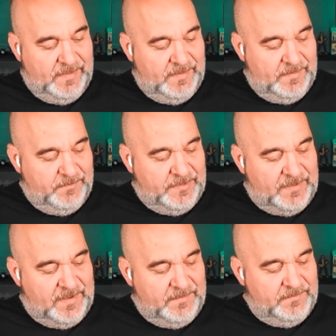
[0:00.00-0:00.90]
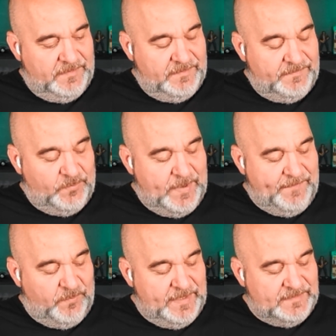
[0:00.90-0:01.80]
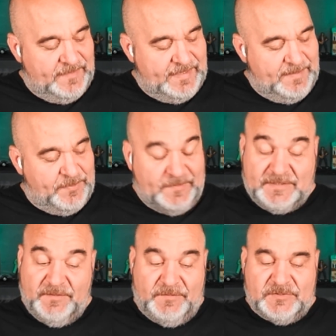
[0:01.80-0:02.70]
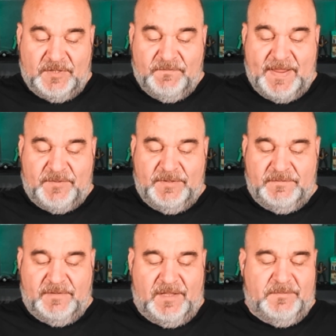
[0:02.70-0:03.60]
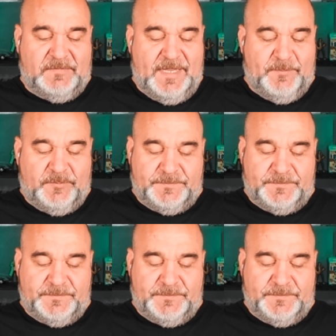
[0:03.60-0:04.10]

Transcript: But for whatever reason, they did put this under the Scream Factory label.